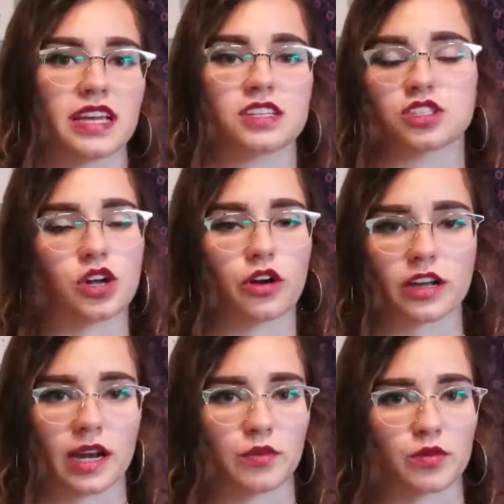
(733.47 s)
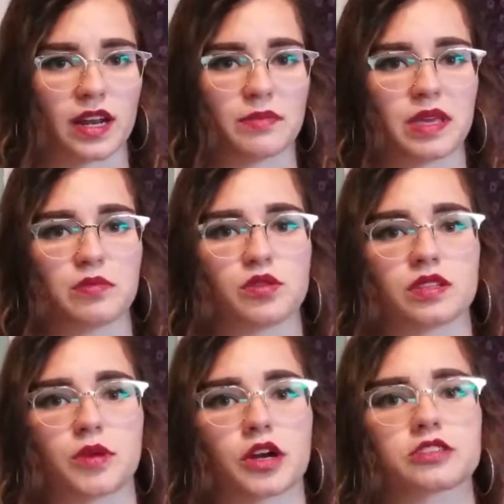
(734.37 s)
and just start hooking up with random people in
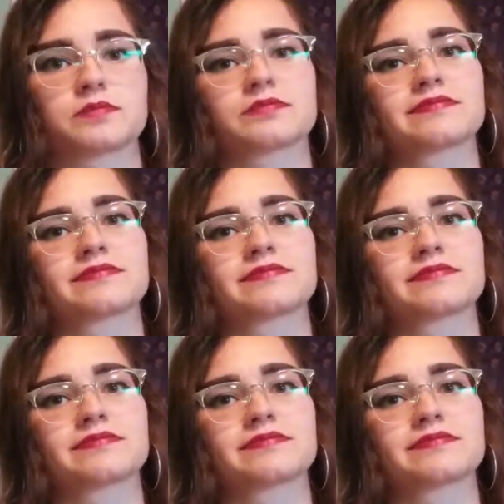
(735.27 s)
the bars.